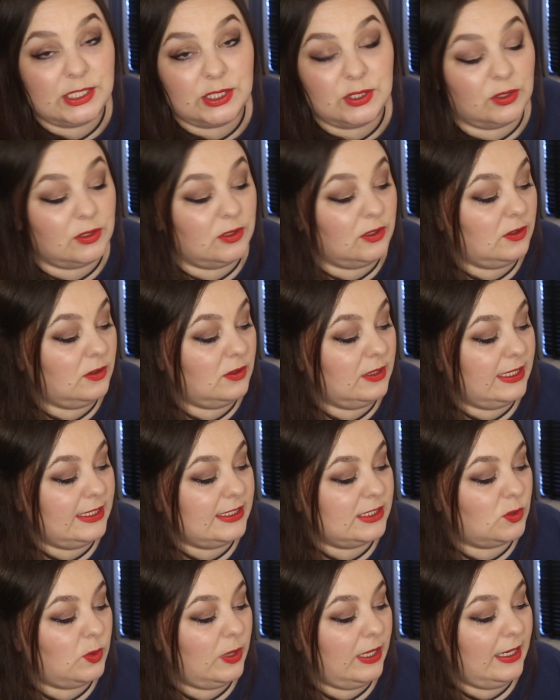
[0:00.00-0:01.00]
subtle,
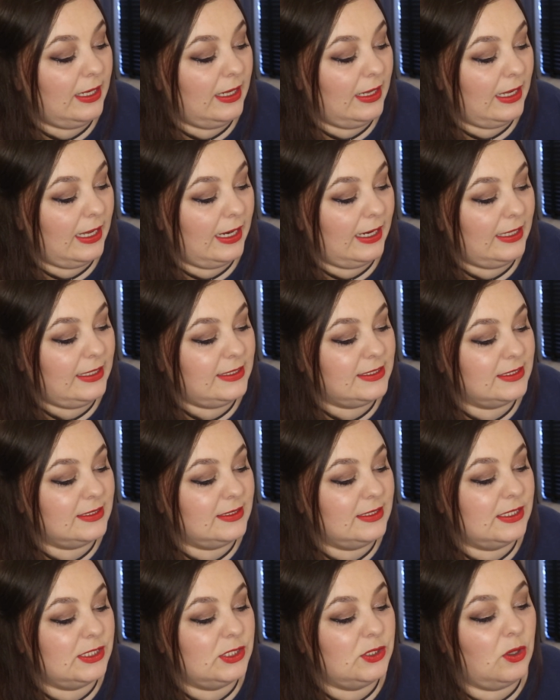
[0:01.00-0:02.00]
it's quite light,
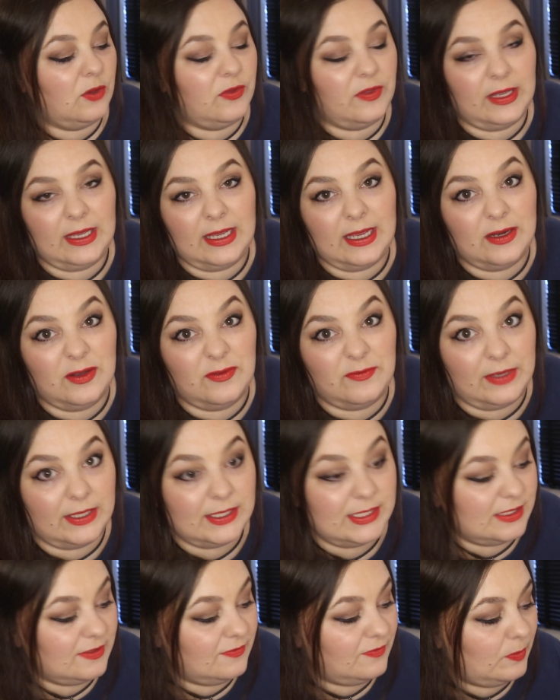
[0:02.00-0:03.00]
there's nothing
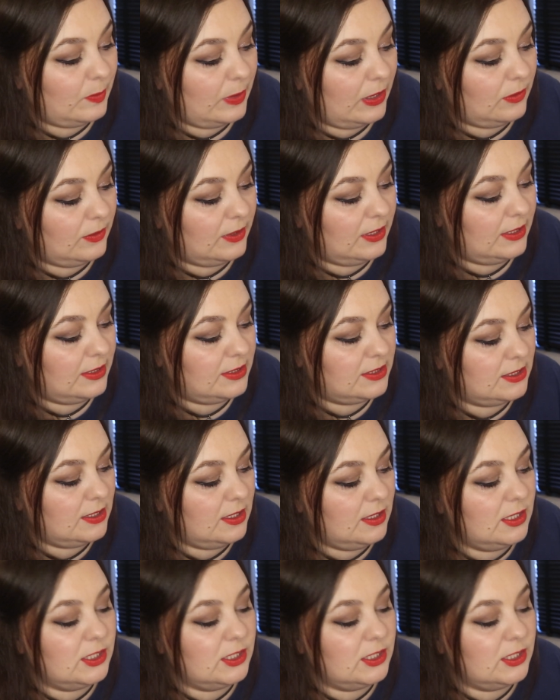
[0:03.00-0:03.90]
offensive about it.